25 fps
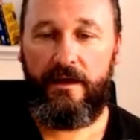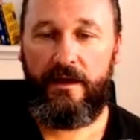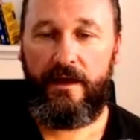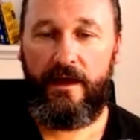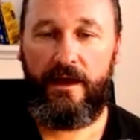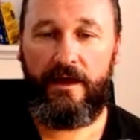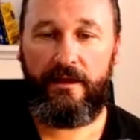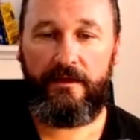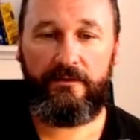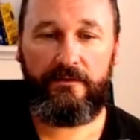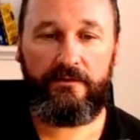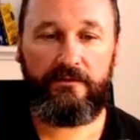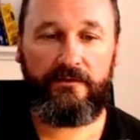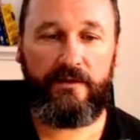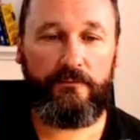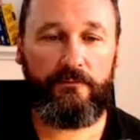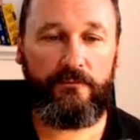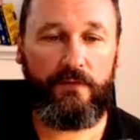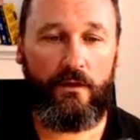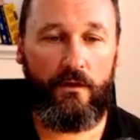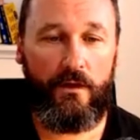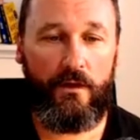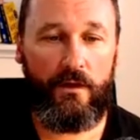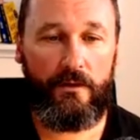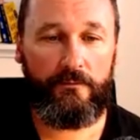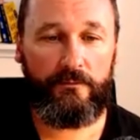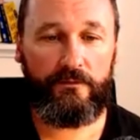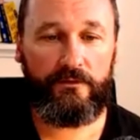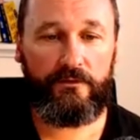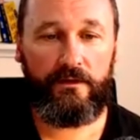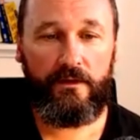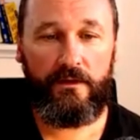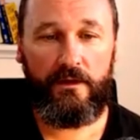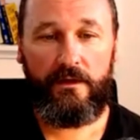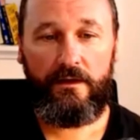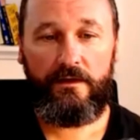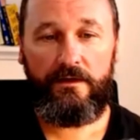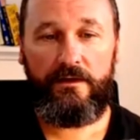And sometimes,
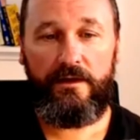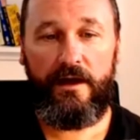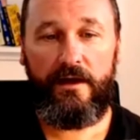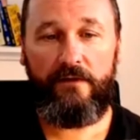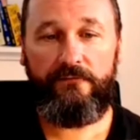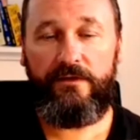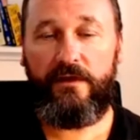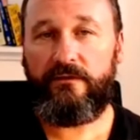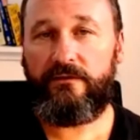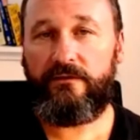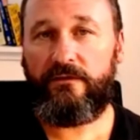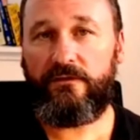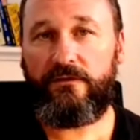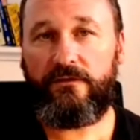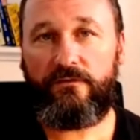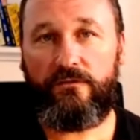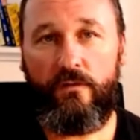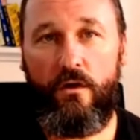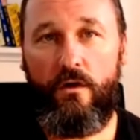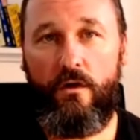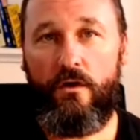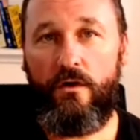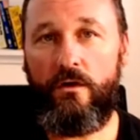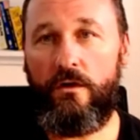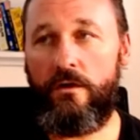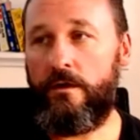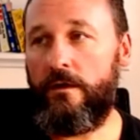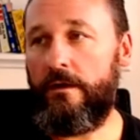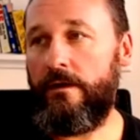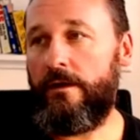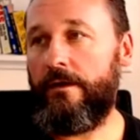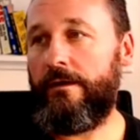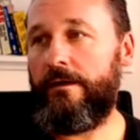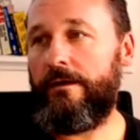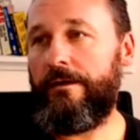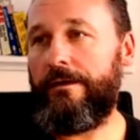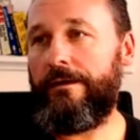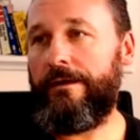you know, if
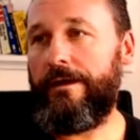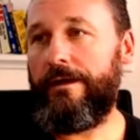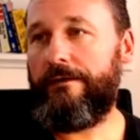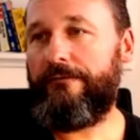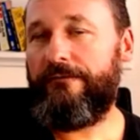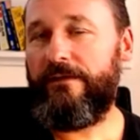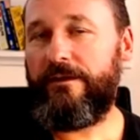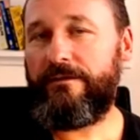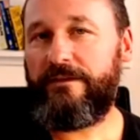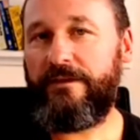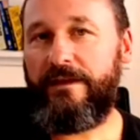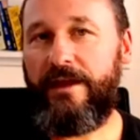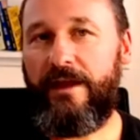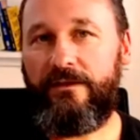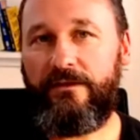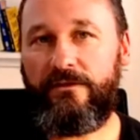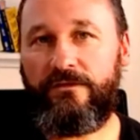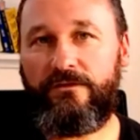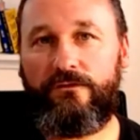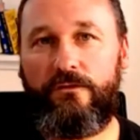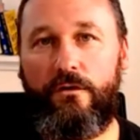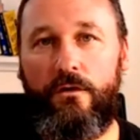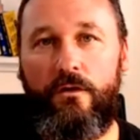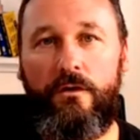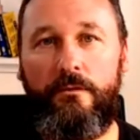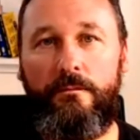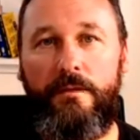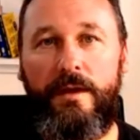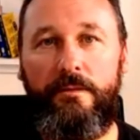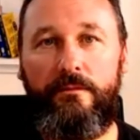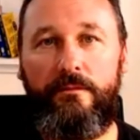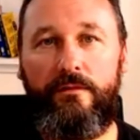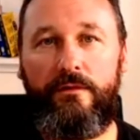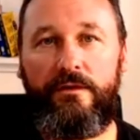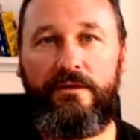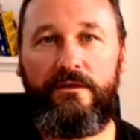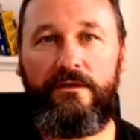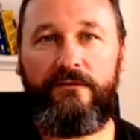there's another strong
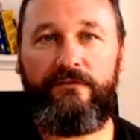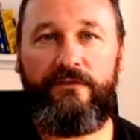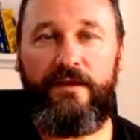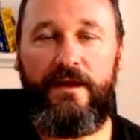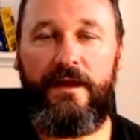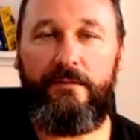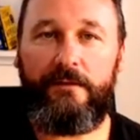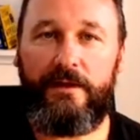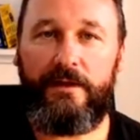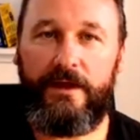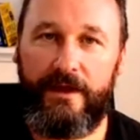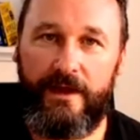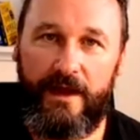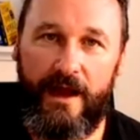member in the family,